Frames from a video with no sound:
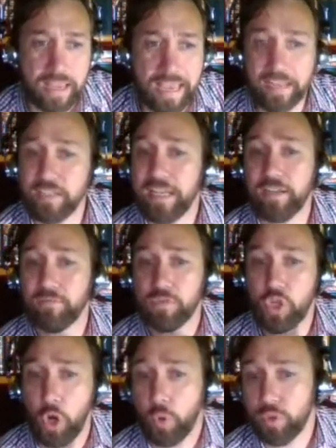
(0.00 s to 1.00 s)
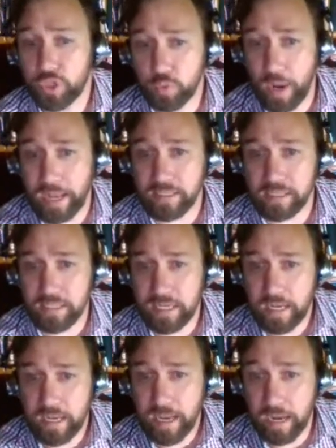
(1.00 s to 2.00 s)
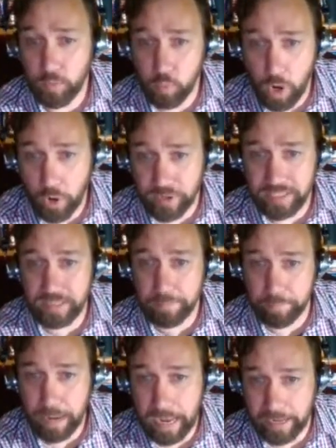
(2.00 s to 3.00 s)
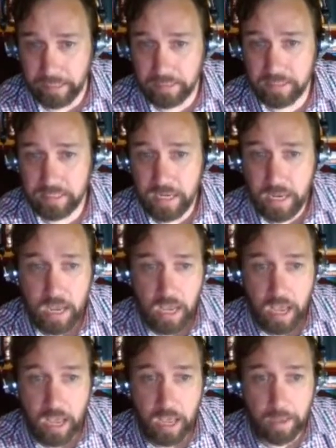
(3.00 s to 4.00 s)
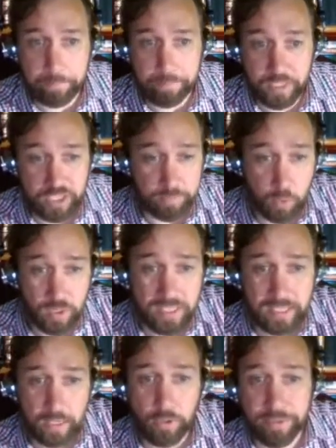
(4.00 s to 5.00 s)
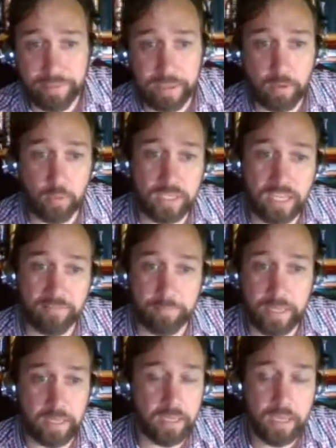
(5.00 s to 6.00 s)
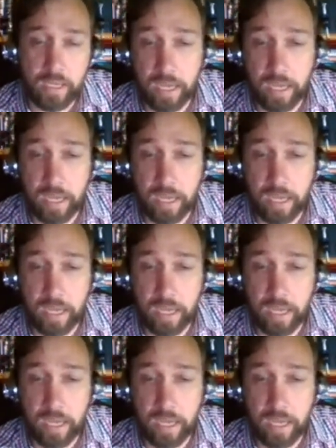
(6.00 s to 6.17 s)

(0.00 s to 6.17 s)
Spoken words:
in cold sweats, in worries and in panics. The smallest little thing would give me